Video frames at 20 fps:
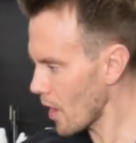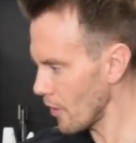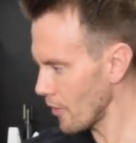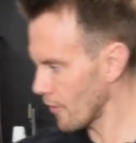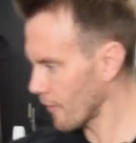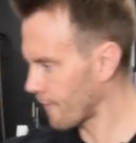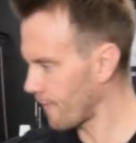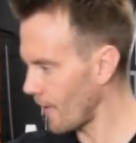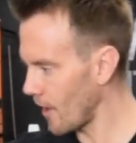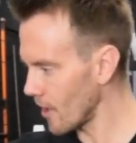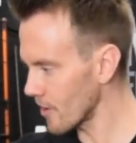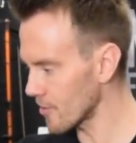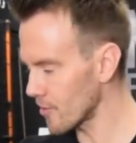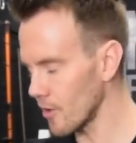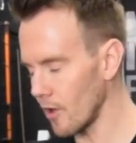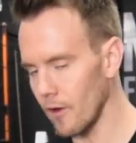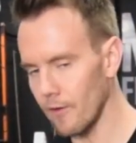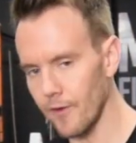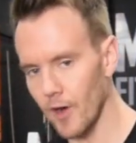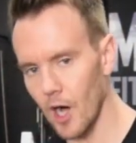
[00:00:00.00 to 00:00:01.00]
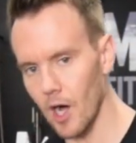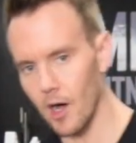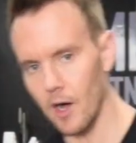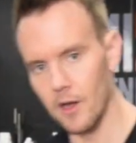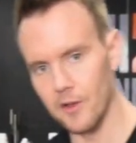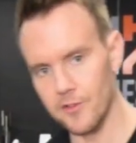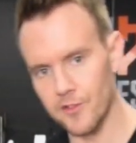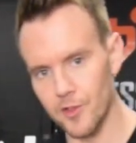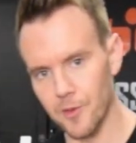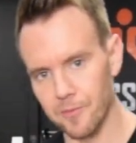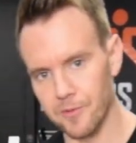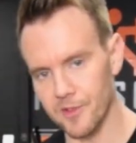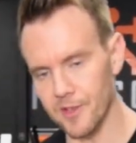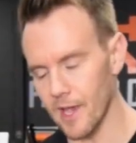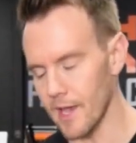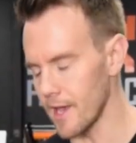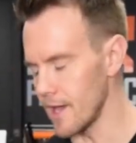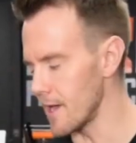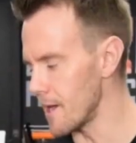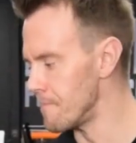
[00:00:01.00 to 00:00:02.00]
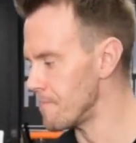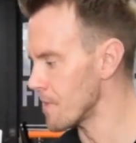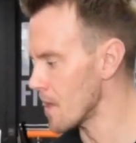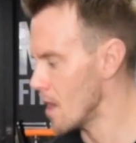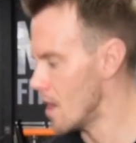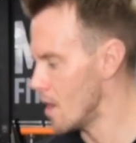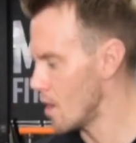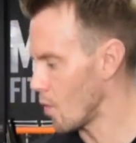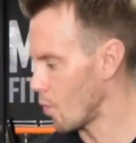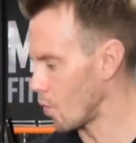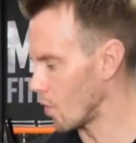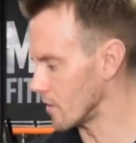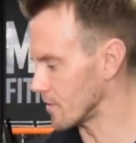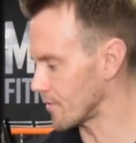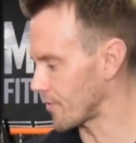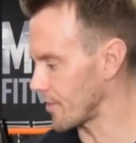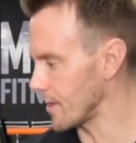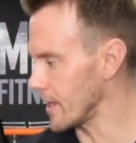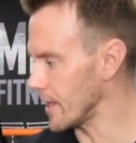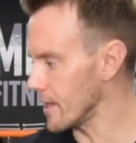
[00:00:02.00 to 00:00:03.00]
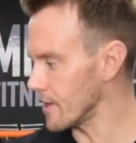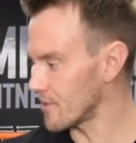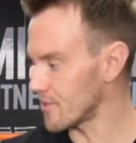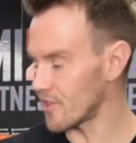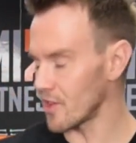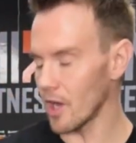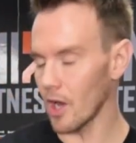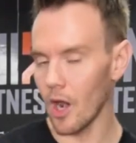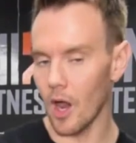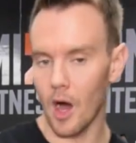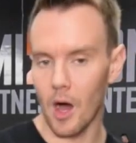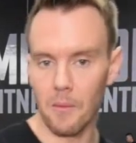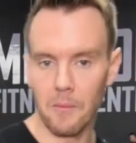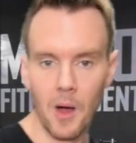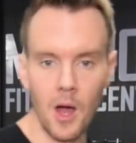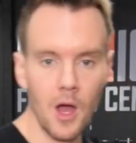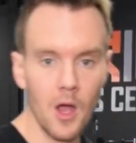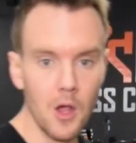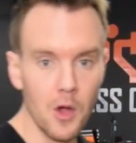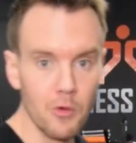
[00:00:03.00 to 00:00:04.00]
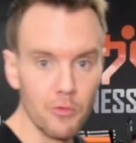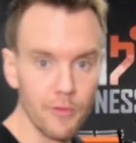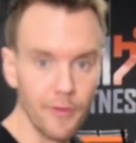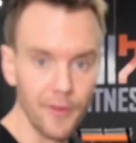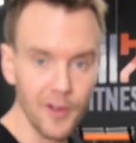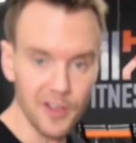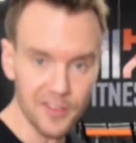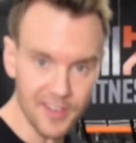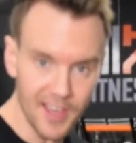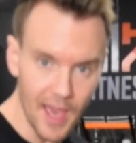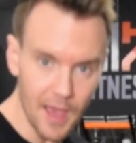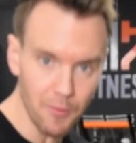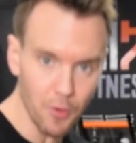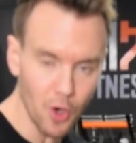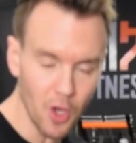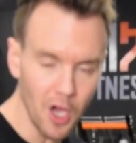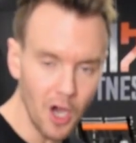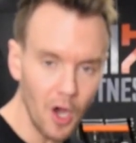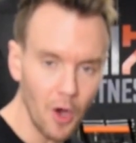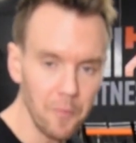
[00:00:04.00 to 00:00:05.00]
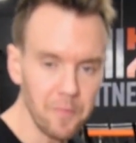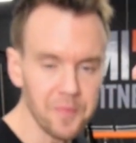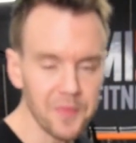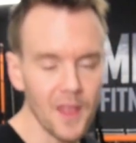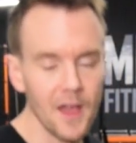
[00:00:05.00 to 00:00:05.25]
The first of our superset here was the single arm reverse cable curl.